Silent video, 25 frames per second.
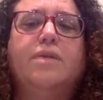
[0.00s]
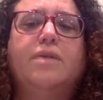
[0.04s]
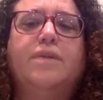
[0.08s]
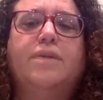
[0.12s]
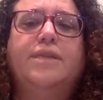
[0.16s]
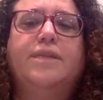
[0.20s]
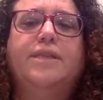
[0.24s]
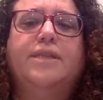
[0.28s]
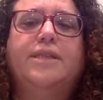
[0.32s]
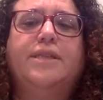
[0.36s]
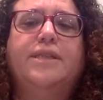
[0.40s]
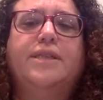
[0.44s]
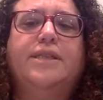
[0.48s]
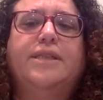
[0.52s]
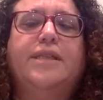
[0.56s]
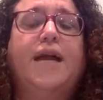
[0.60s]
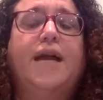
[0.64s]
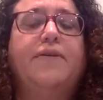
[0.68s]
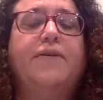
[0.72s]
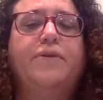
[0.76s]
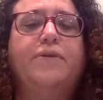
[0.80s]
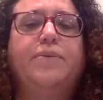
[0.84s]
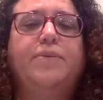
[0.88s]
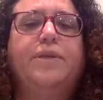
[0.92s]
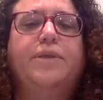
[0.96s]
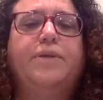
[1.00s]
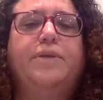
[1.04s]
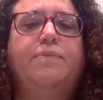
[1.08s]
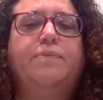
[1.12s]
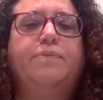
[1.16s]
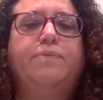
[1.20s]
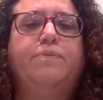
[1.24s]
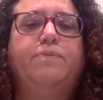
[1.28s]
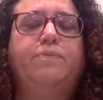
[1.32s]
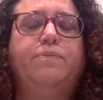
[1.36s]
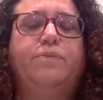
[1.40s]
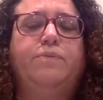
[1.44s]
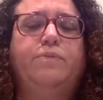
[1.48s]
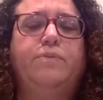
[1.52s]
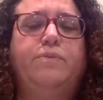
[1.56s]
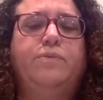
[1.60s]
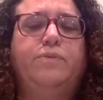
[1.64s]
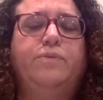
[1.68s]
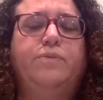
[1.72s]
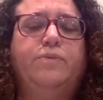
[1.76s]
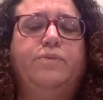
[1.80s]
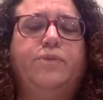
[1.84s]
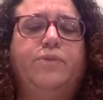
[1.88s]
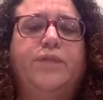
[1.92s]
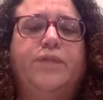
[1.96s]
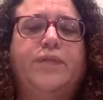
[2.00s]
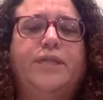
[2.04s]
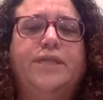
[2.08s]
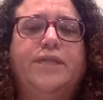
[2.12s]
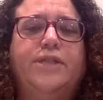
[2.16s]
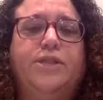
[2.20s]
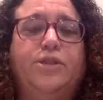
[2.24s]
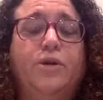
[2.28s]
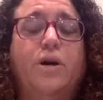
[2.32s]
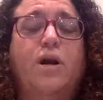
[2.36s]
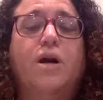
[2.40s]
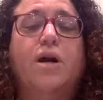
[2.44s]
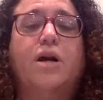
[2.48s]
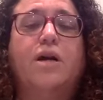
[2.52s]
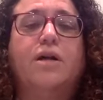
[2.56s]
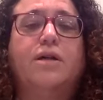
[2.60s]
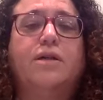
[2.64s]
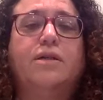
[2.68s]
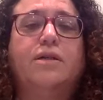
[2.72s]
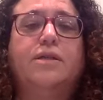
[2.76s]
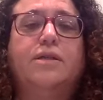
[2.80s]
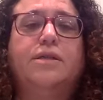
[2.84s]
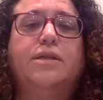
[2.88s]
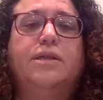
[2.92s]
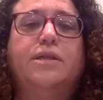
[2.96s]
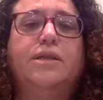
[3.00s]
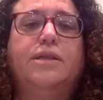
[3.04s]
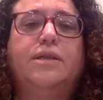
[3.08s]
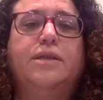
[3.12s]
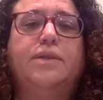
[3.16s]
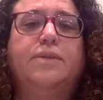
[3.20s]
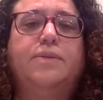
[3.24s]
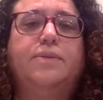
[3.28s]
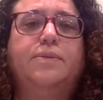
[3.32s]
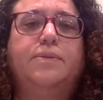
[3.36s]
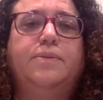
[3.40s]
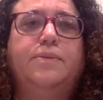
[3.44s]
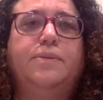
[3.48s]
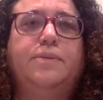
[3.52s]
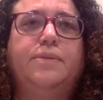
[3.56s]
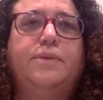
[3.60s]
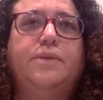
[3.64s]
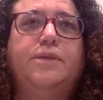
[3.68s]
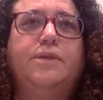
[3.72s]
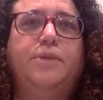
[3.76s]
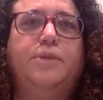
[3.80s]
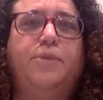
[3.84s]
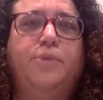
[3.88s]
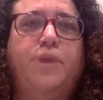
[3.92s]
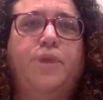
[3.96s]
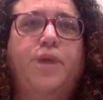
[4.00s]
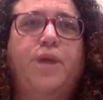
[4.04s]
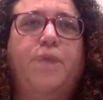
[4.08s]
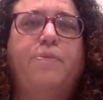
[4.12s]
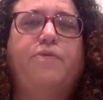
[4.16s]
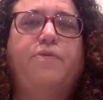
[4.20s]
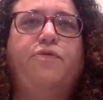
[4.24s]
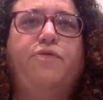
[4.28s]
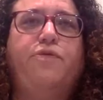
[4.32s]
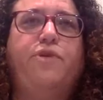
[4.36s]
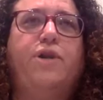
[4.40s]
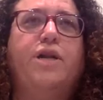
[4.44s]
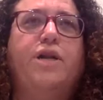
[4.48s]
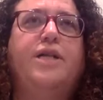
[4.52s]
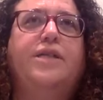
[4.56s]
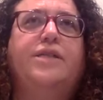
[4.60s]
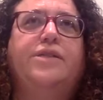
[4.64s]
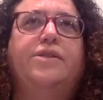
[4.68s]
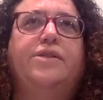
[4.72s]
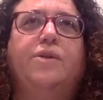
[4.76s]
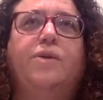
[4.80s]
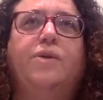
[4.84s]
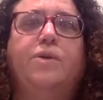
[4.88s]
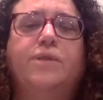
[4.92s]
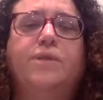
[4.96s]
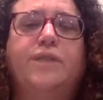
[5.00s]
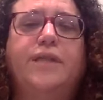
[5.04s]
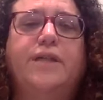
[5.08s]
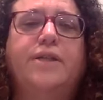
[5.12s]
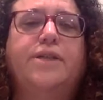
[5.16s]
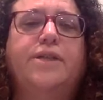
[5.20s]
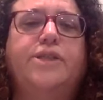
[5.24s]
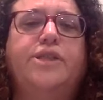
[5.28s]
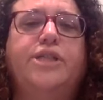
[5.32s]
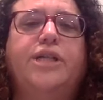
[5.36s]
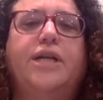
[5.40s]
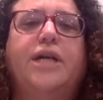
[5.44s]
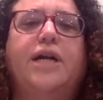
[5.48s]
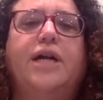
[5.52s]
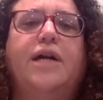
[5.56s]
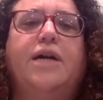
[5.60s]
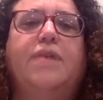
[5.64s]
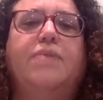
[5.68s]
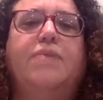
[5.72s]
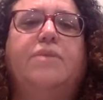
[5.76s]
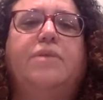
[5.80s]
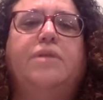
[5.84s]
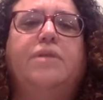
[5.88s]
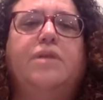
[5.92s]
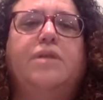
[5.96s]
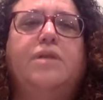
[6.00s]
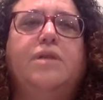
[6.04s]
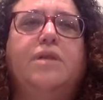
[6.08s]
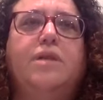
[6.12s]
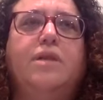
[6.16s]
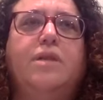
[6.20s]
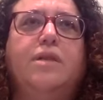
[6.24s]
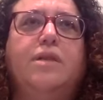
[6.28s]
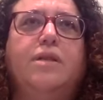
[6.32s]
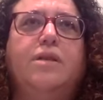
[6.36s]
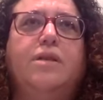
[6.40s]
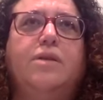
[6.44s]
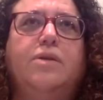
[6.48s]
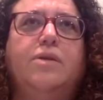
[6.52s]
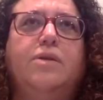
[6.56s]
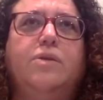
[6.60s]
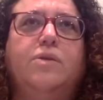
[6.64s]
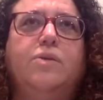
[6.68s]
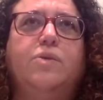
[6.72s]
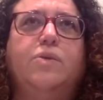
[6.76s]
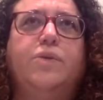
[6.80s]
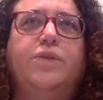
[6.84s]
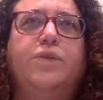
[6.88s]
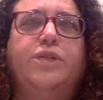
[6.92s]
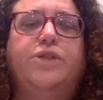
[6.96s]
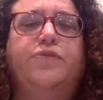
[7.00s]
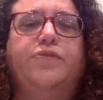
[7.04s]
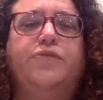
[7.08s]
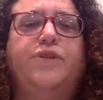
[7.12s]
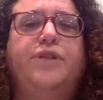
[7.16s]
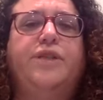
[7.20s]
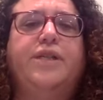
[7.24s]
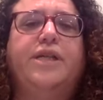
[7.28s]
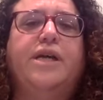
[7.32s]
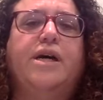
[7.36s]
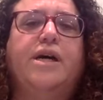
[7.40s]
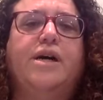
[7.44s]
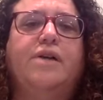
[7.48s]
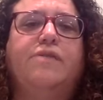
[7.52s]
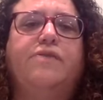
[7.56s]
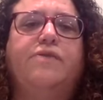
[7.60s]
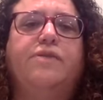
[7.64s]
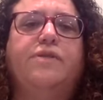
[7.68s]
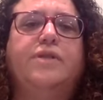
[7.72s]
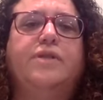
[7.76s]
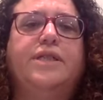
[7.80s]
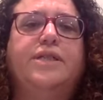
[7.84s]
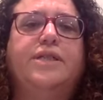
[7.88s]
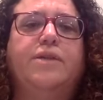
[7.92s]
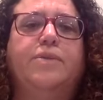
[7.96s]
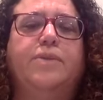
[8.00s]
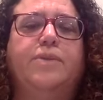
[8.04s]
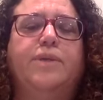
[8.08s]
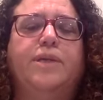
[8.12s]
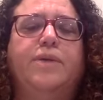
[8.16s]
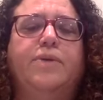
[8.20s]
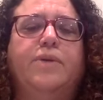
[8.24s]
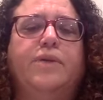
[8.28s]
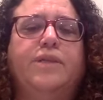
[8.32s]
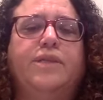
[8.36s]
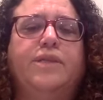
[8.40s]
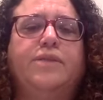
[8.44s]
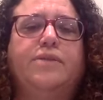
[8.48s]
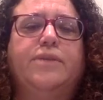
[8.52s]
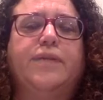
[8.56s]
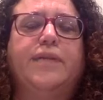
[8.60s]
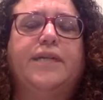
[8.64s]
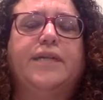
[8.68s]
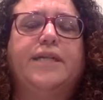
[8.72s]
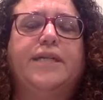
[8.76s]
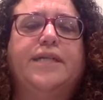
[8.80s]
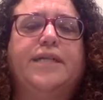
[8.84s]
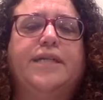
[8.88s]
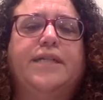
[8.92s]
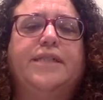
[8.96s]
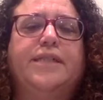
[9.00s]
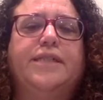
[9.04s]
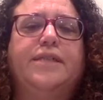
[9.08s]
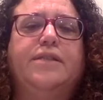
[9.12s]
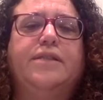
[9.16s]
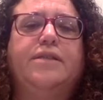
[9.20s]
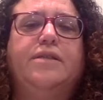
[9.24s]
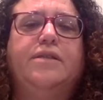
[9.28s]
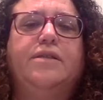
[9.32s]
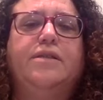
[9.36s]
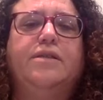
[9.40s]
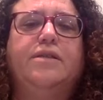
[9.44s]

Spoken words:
mental illness have to be pretty strong to put up a front, to hold down a job when you're feeling awful and nobody wants to recognize it.